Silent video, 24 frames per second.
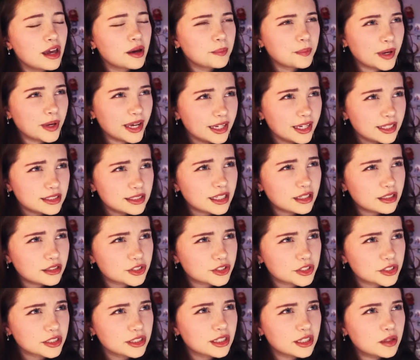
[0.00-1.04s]
Pay
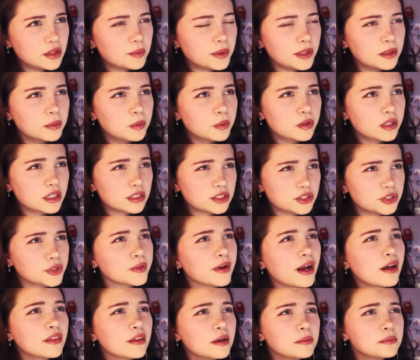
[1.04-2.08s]
attention to the people that
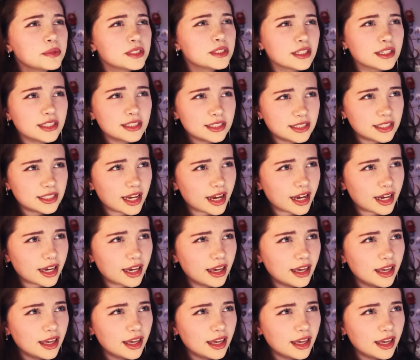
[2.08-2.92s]
surround them to this day.